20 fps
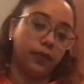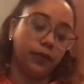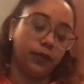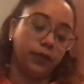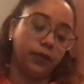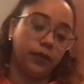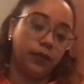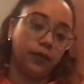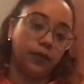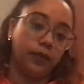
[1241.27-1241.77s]

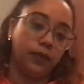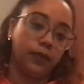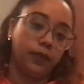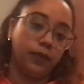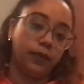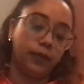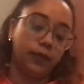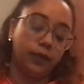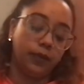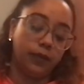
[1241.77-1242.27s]

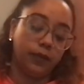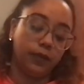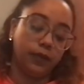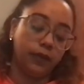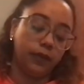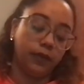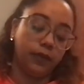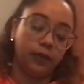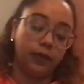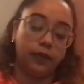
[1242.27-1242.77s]

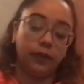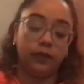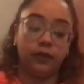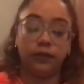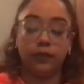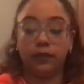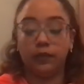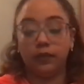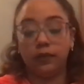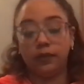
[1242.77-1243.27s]

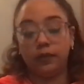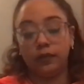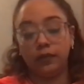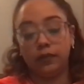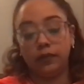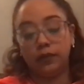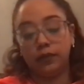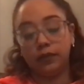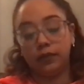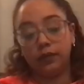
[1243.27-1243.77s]

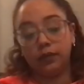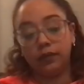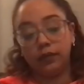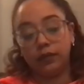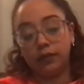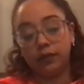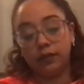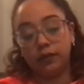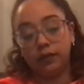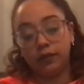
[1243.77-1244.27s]

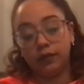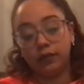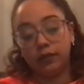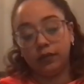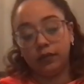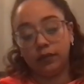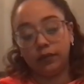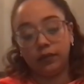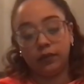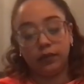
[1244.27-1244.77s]

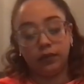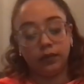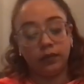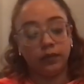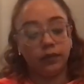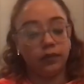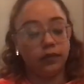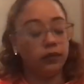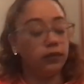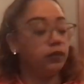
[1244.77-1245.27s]

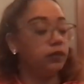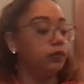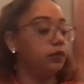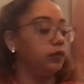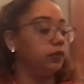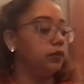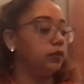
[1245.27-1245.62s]
No one is speaking in this clip.